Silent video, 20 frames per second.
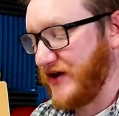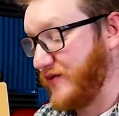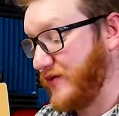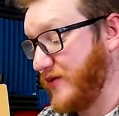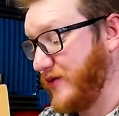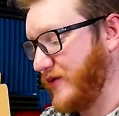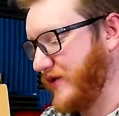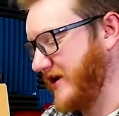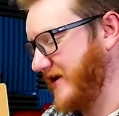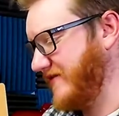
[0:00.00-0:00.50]

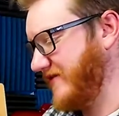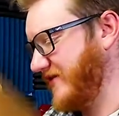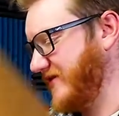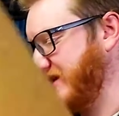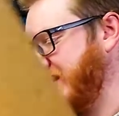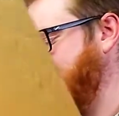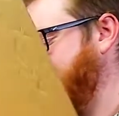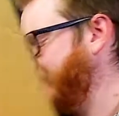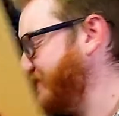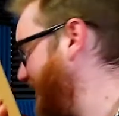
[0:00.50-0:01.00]
ruin
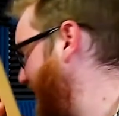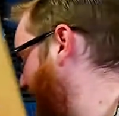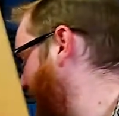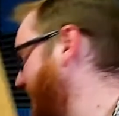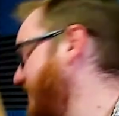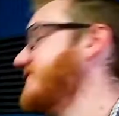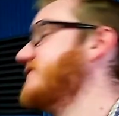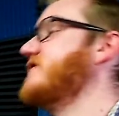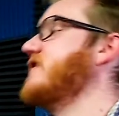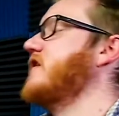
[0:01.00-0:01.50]
everything.
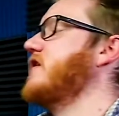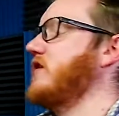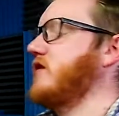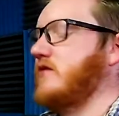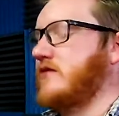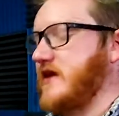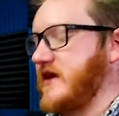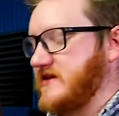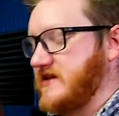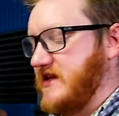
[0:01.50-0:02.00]
So
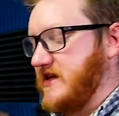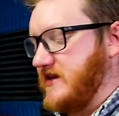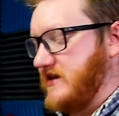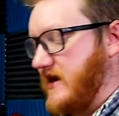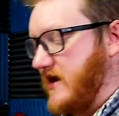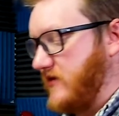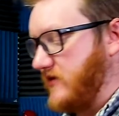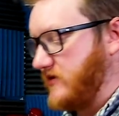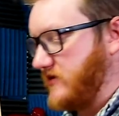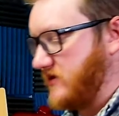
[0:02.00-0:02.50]
that's the end of that one.